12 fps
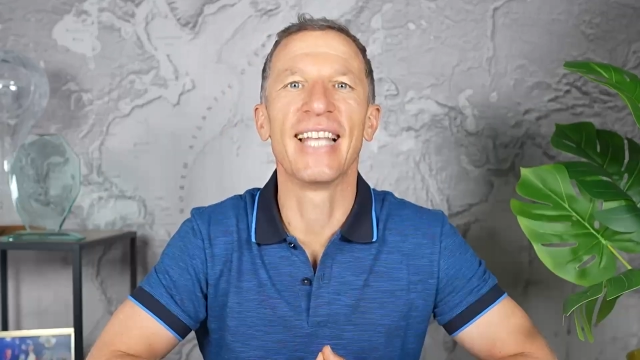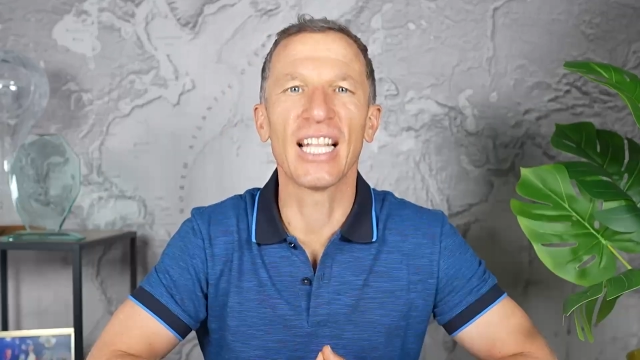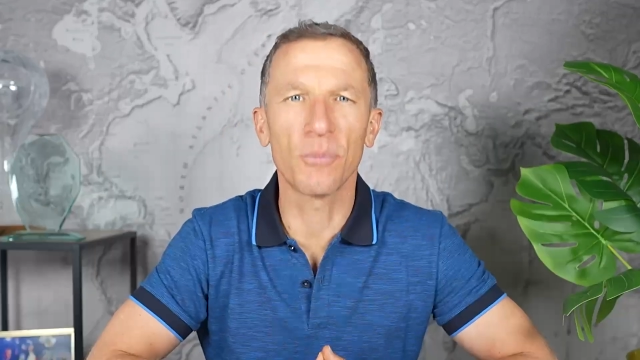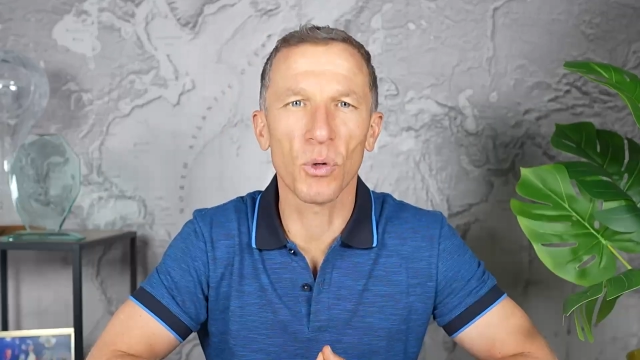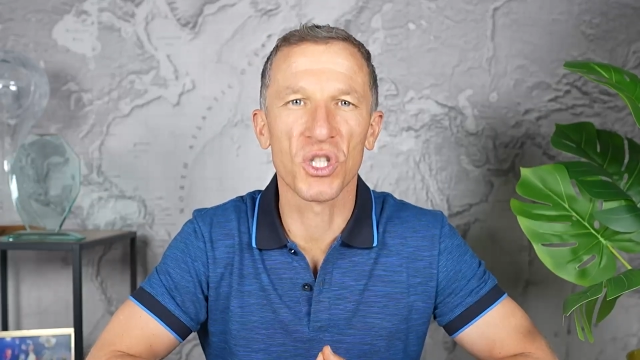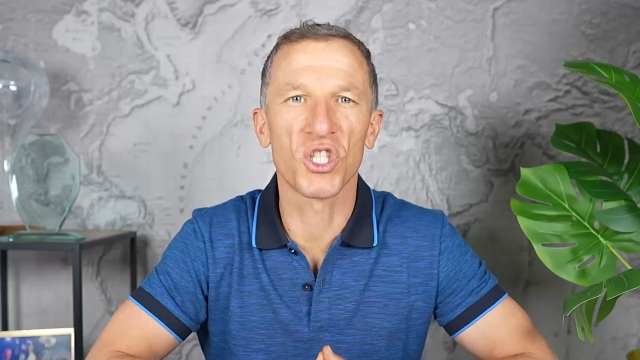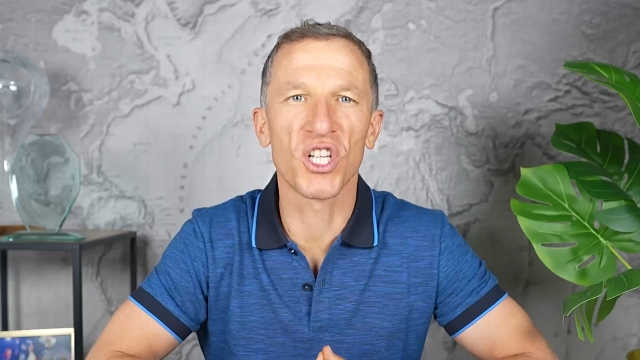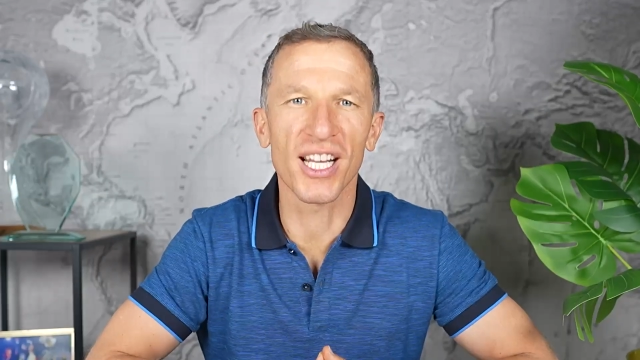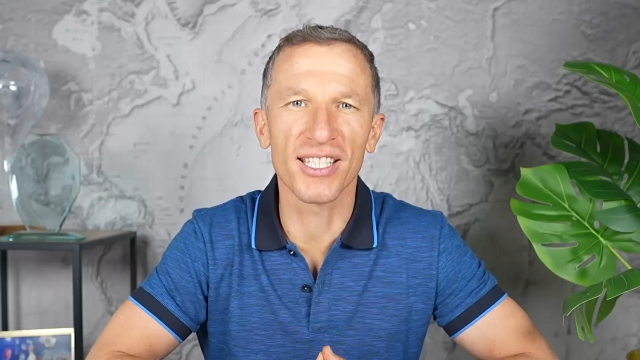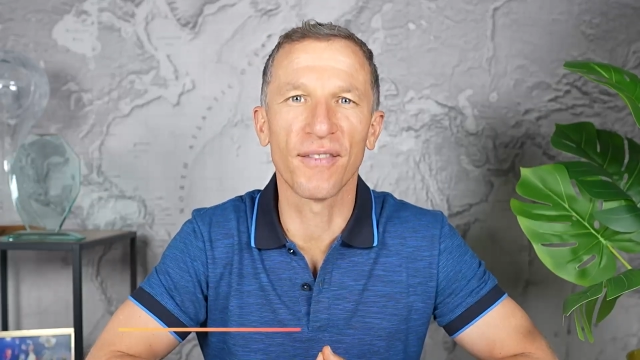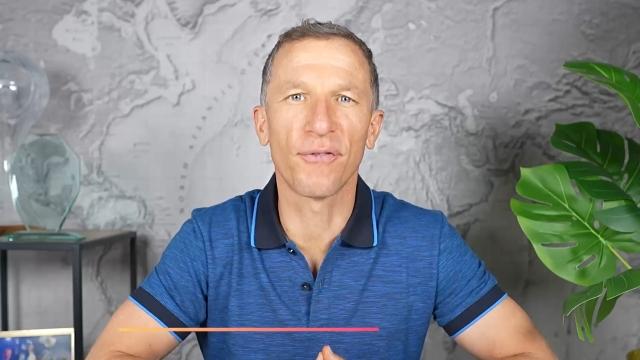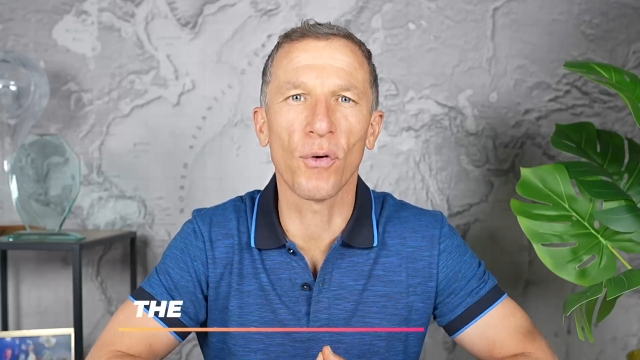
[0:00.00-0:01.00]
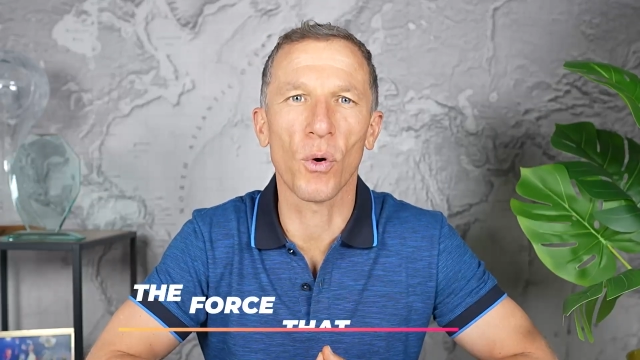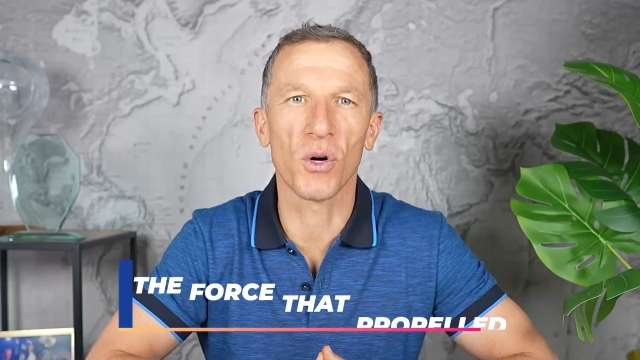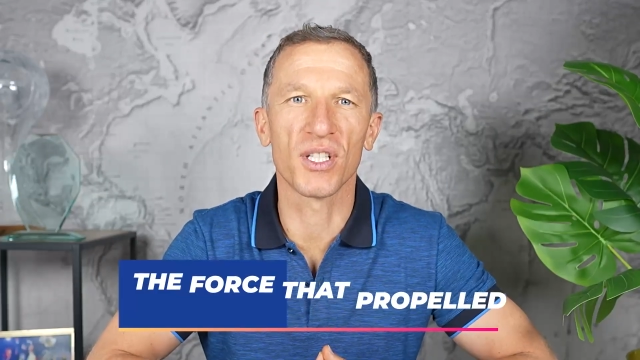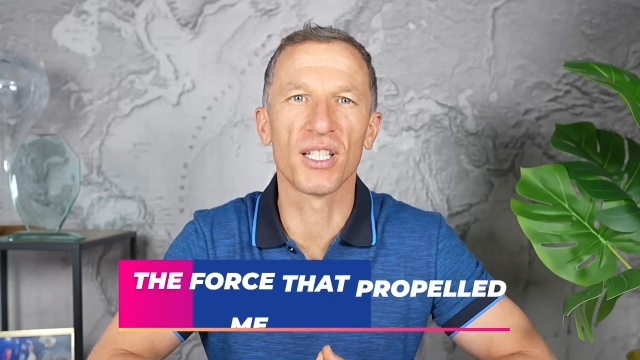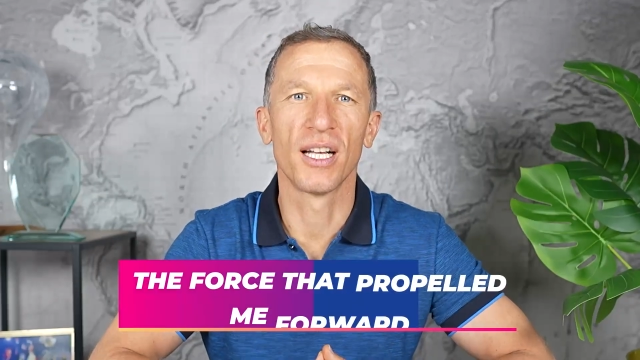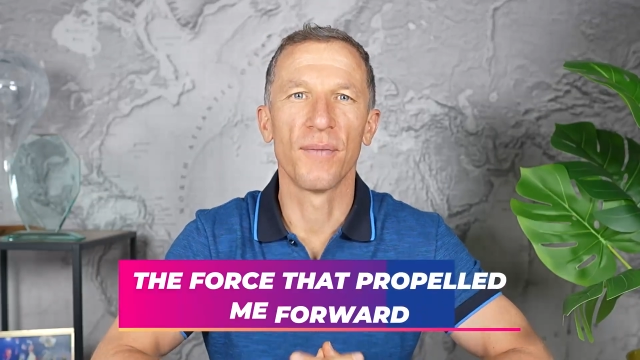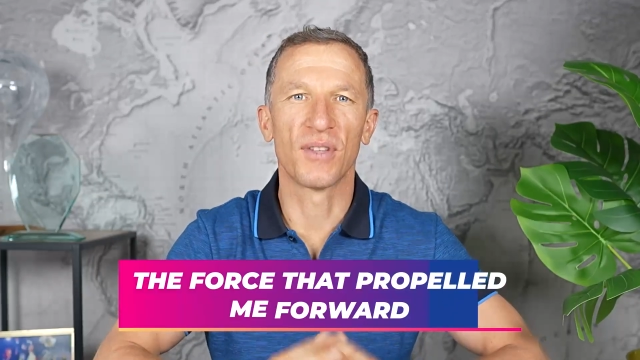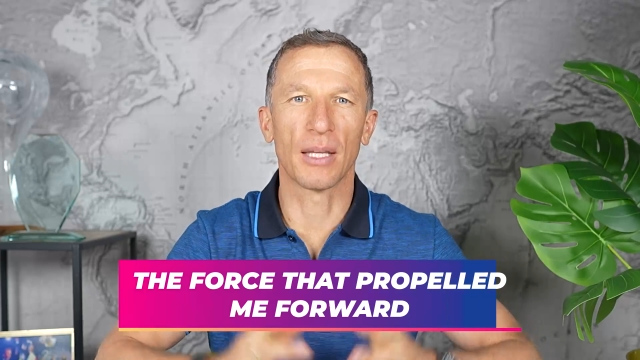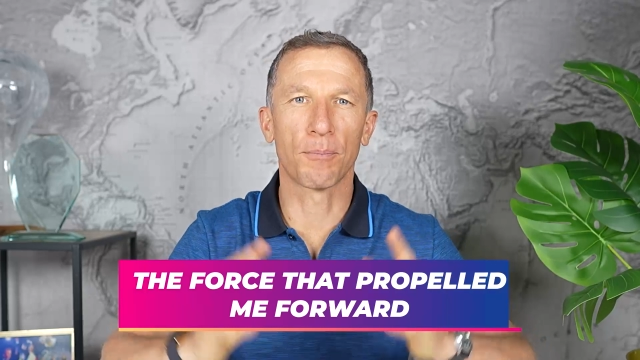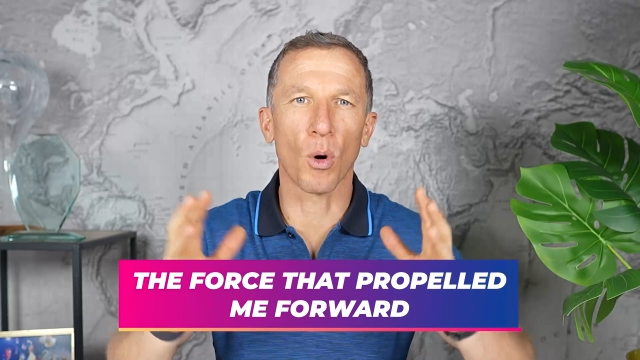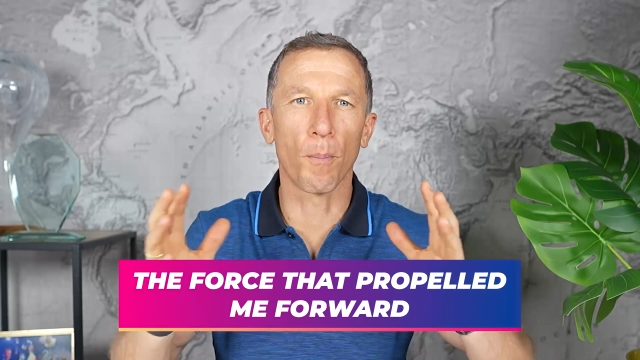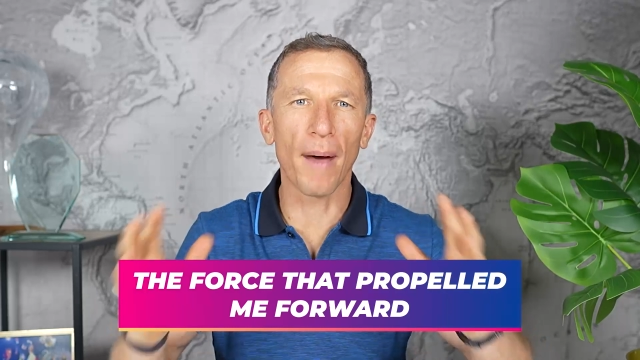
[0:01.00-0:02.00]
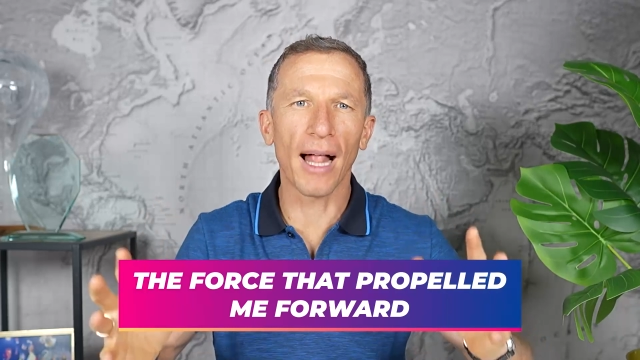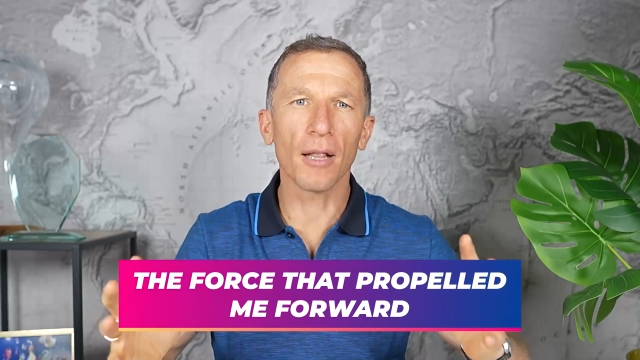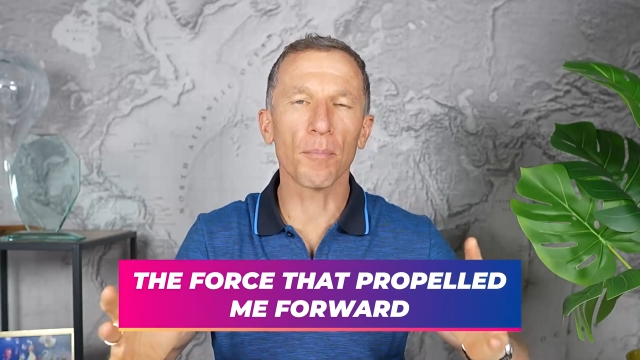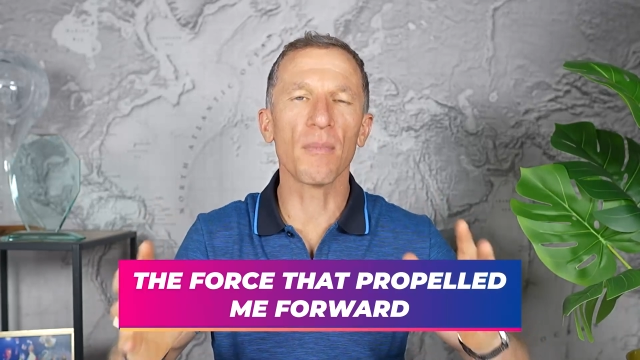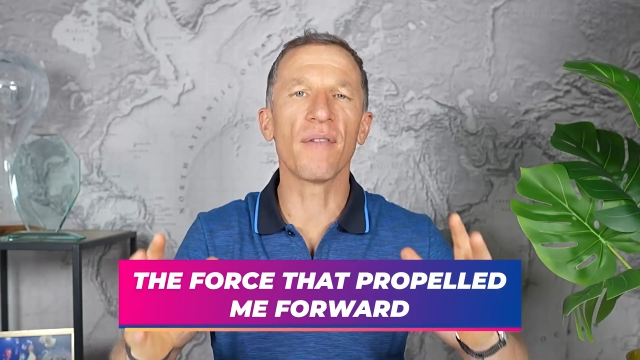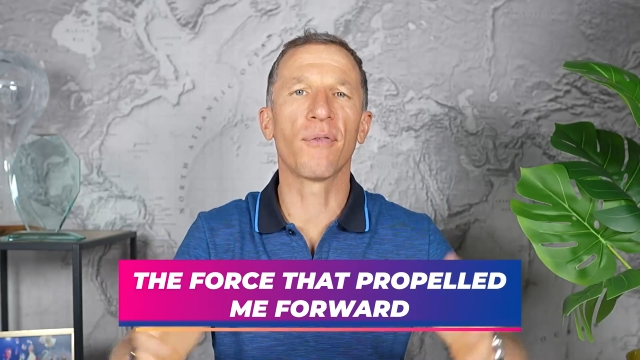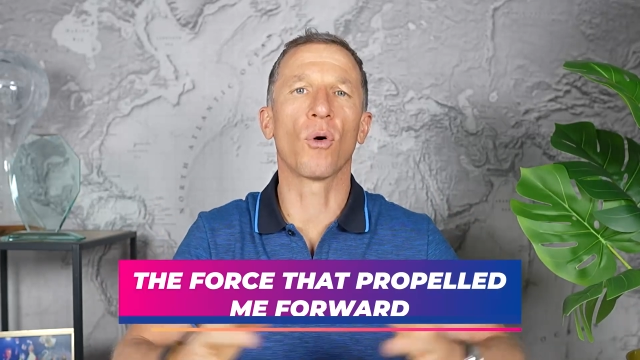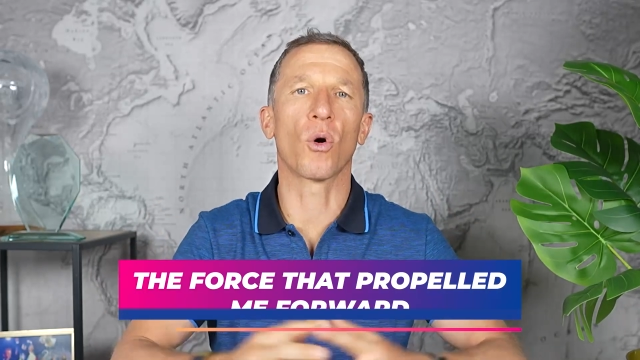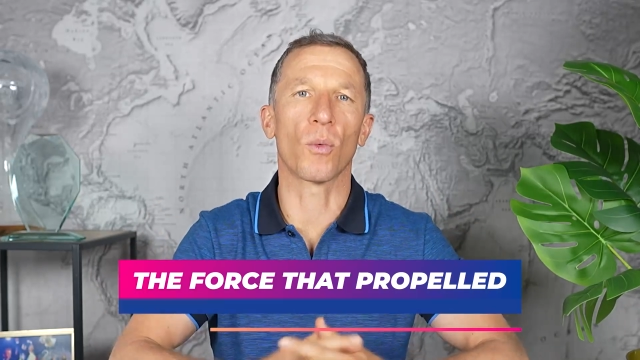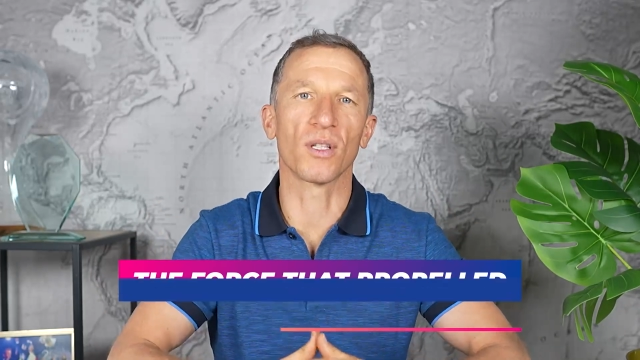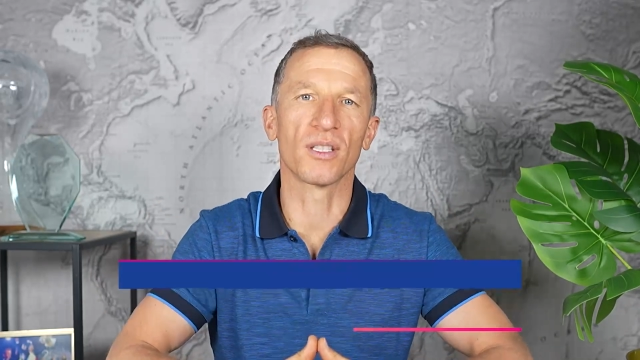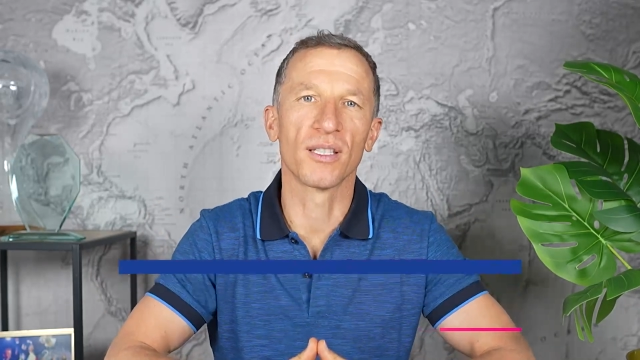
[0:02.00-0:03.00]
That was just the force that propelled me forward.